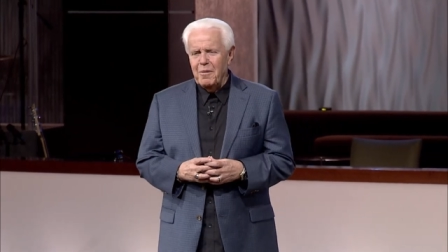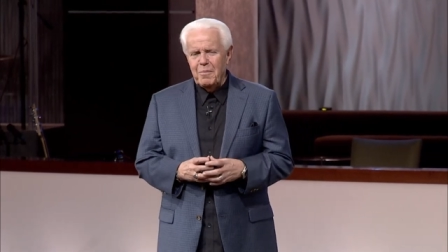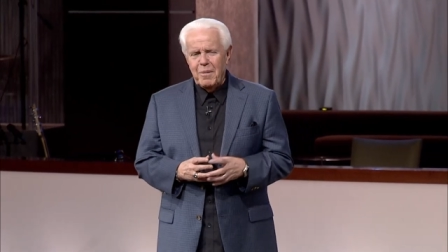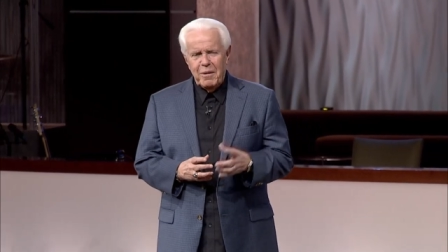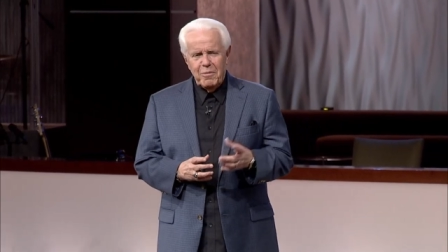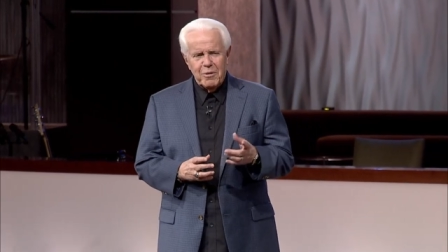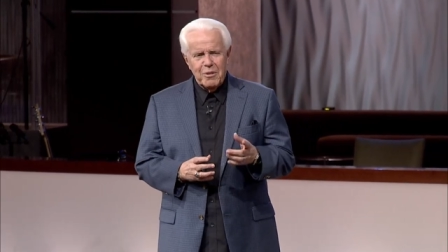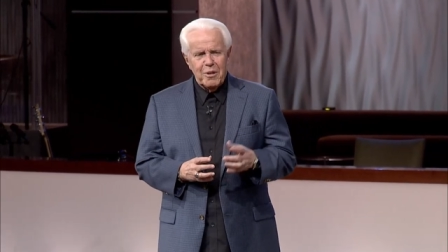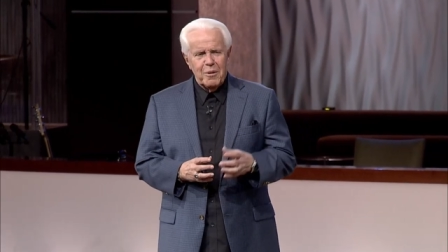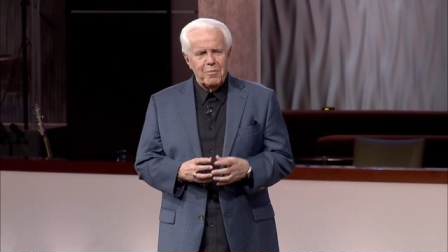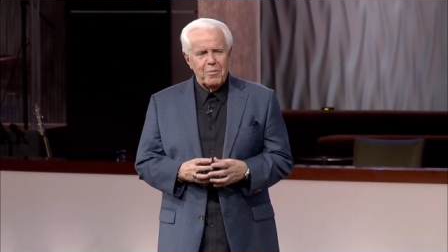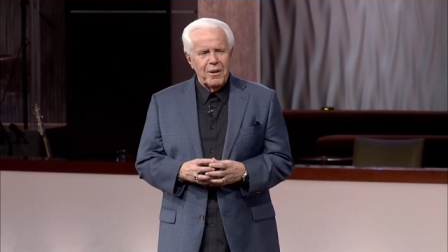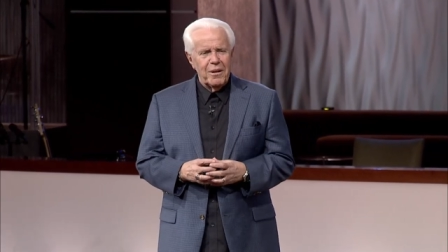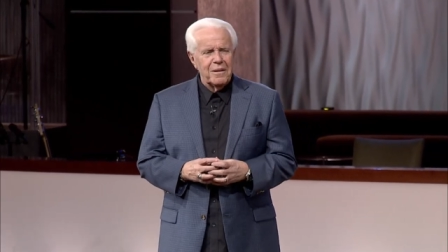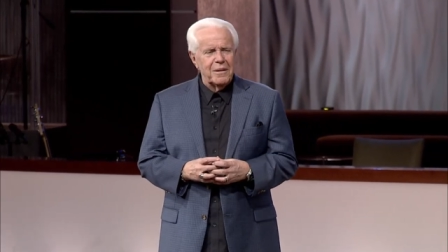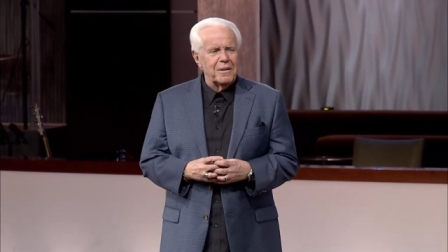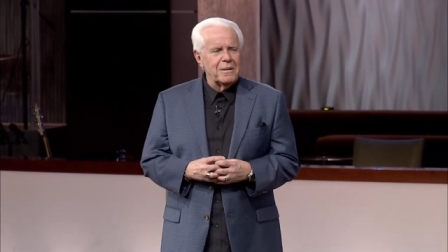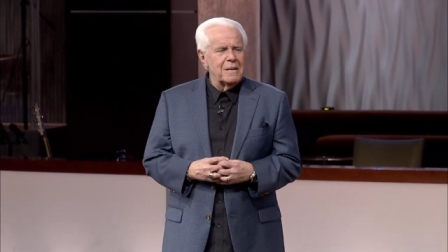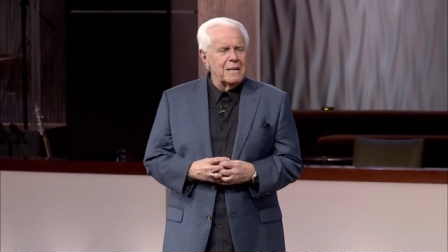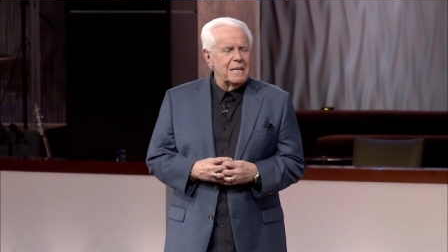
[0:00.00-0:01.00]
meet was her brother.
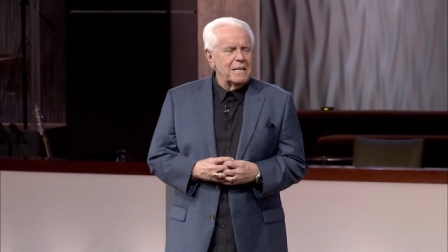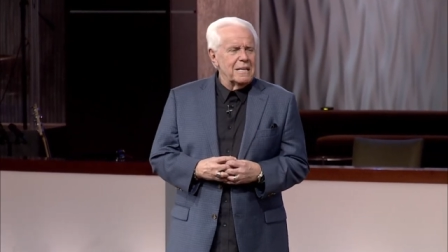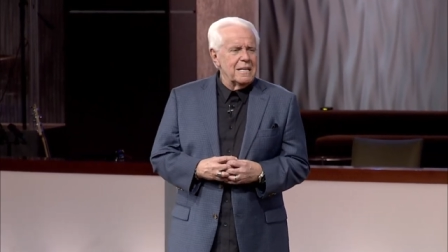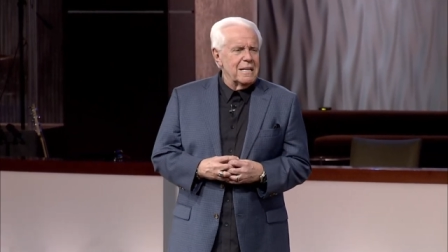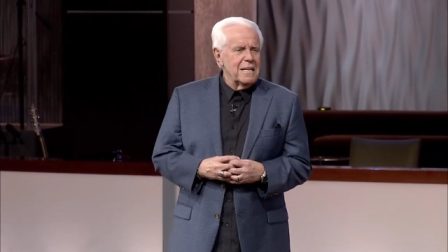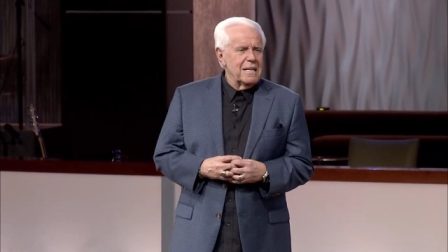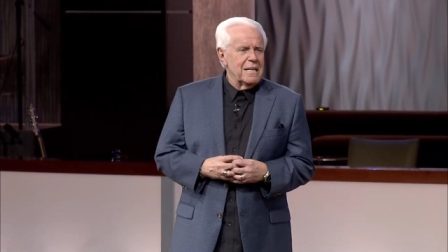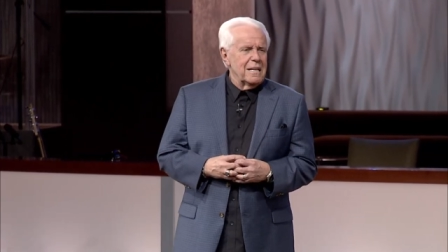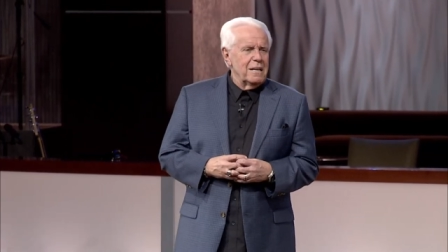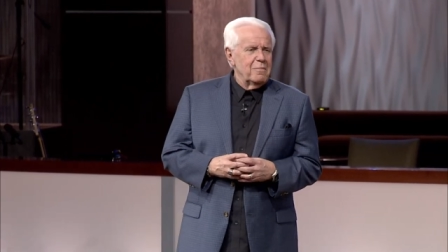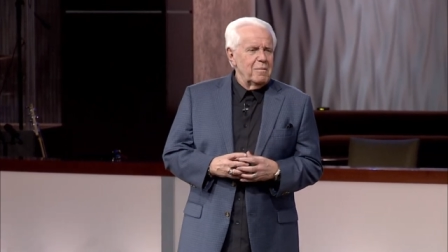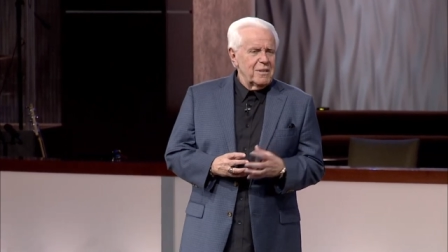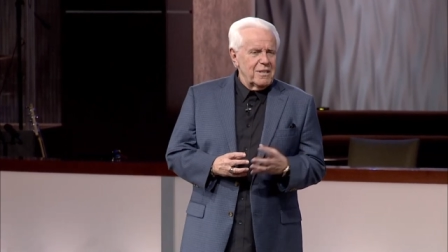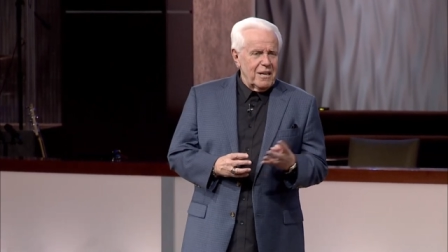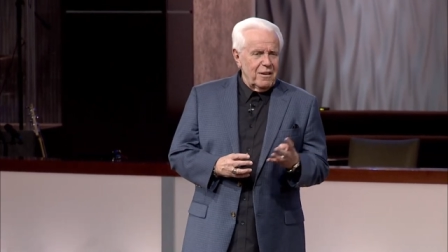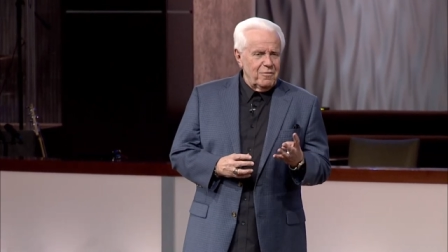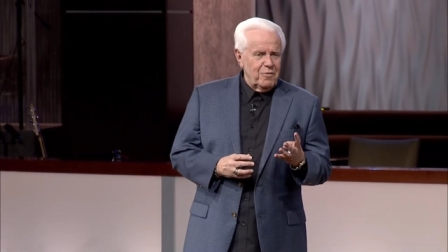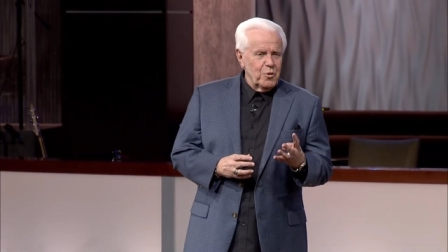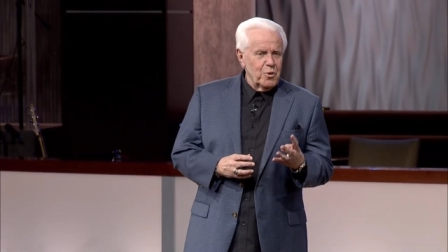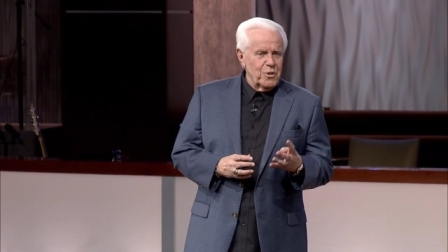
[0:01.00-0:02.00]
But she
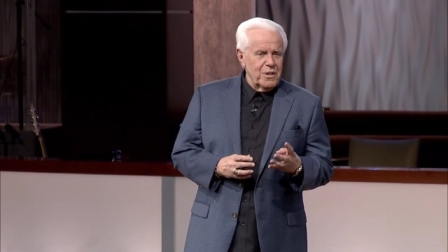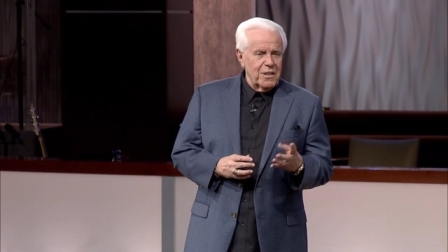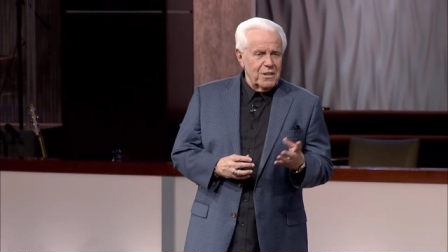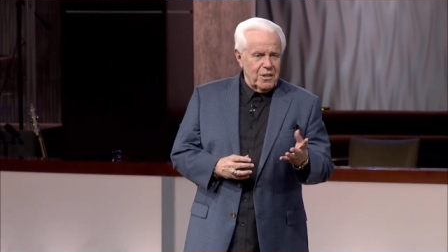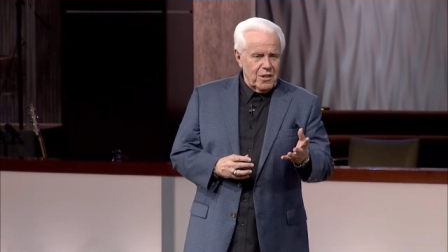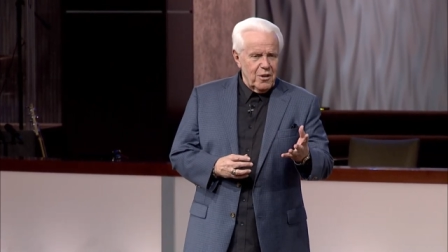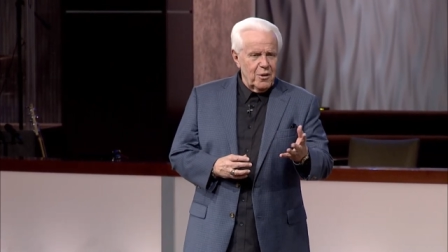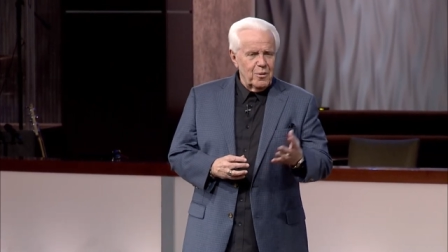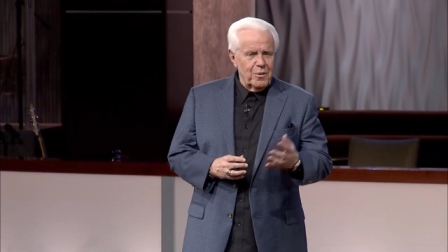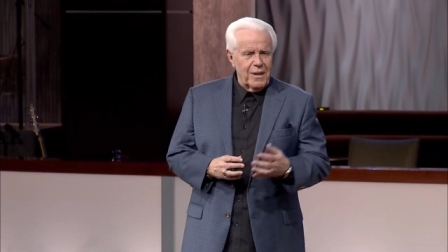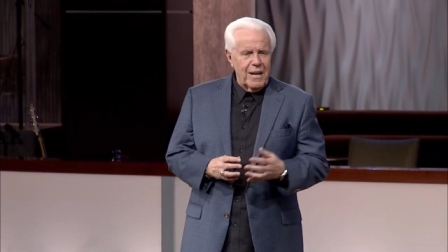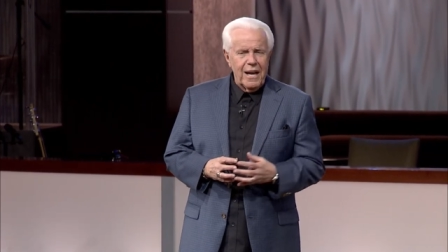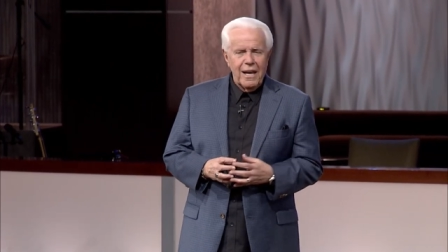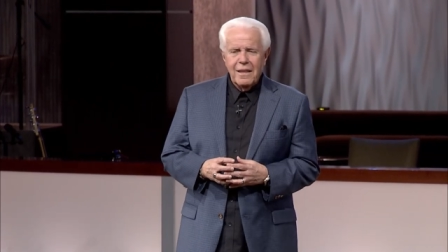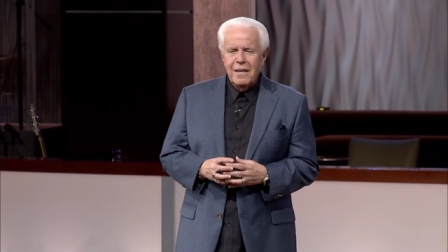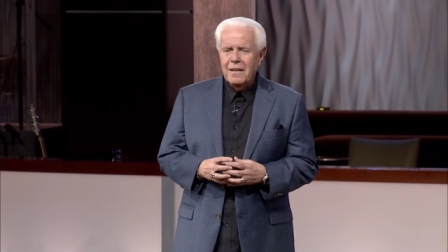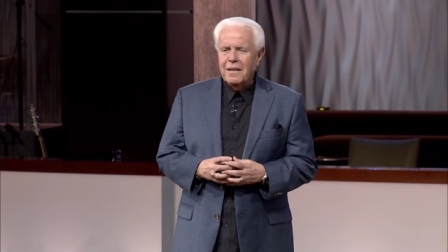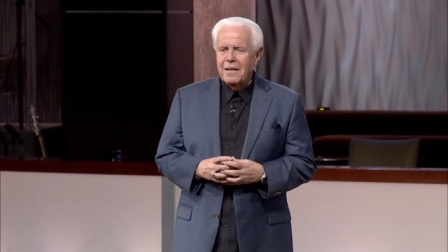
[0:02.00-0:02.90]
got four sisters, including Kathy.